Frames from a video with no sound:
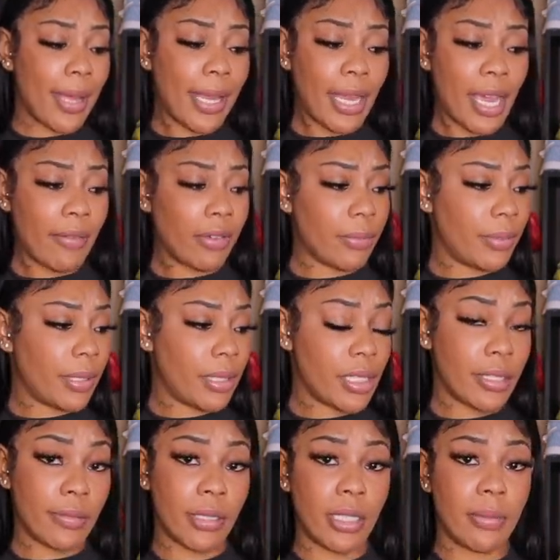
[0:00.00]
might have to put
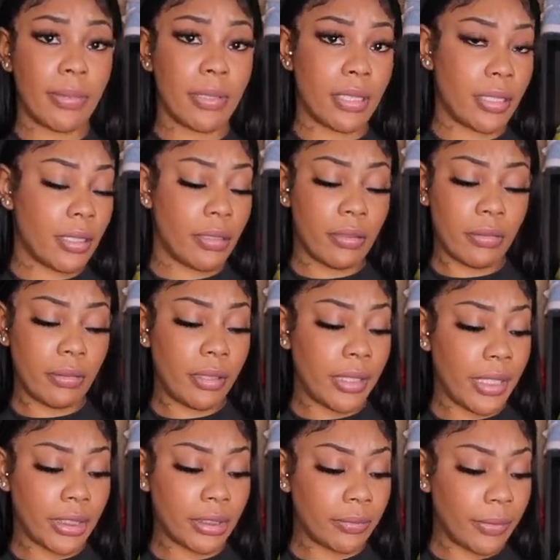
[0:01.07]
this one up until
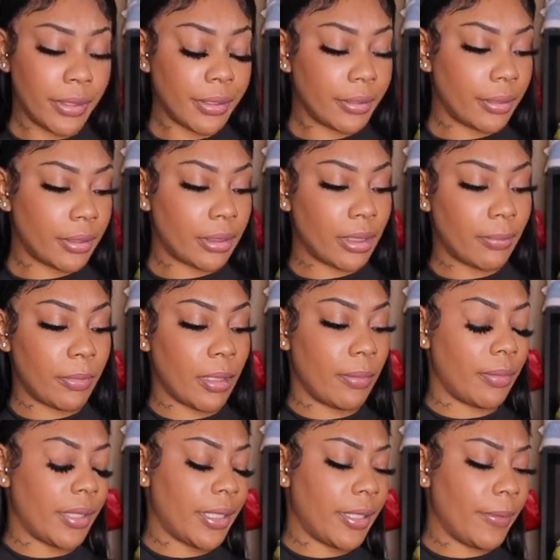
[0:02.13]
next winter or something,
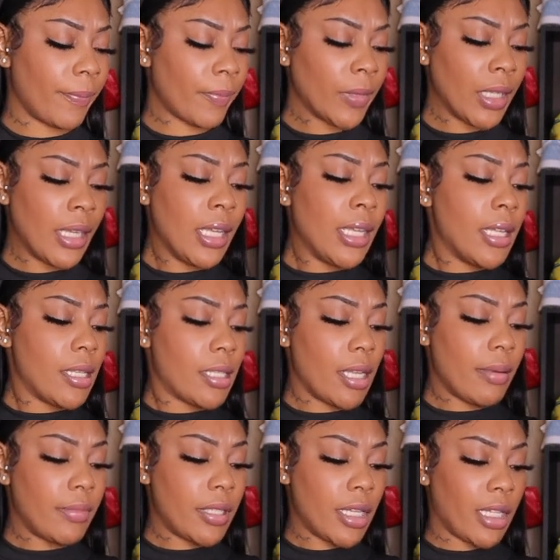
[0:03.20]
but
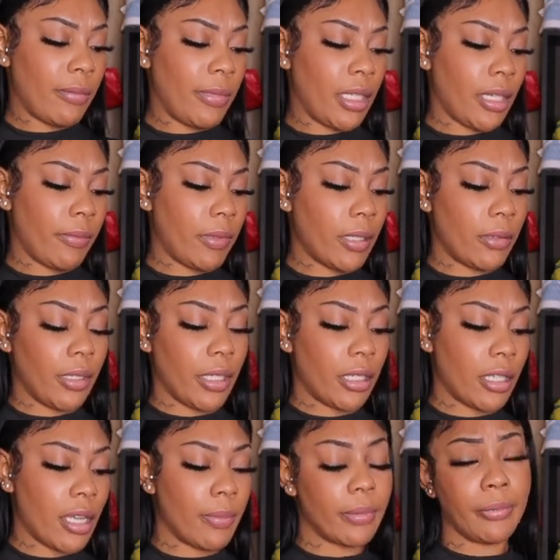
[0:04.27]
something telling me that we're gonna get
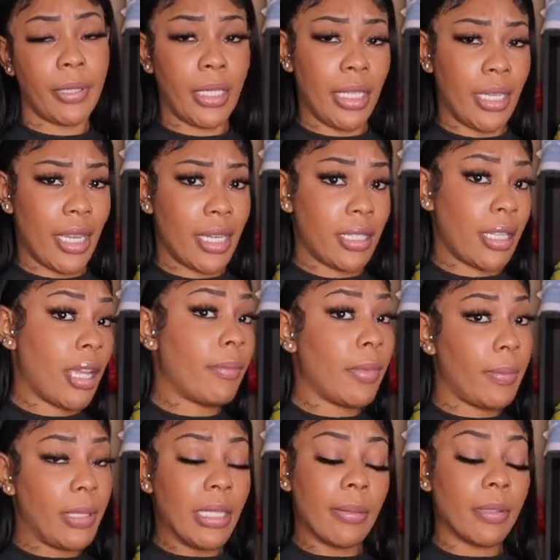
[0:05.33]
a couple rainy days that I'm
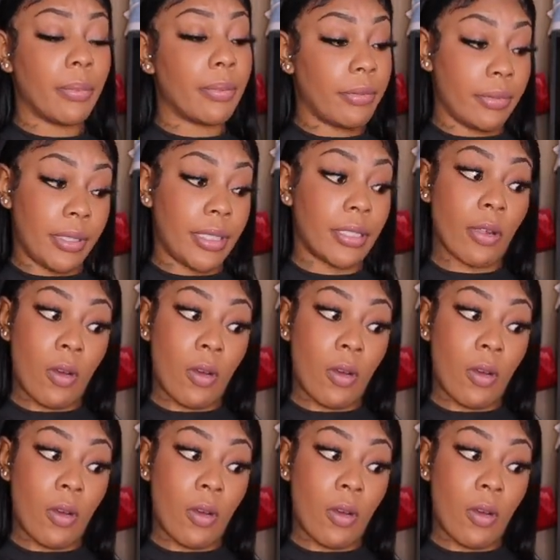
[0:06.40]
gonna be able to pull this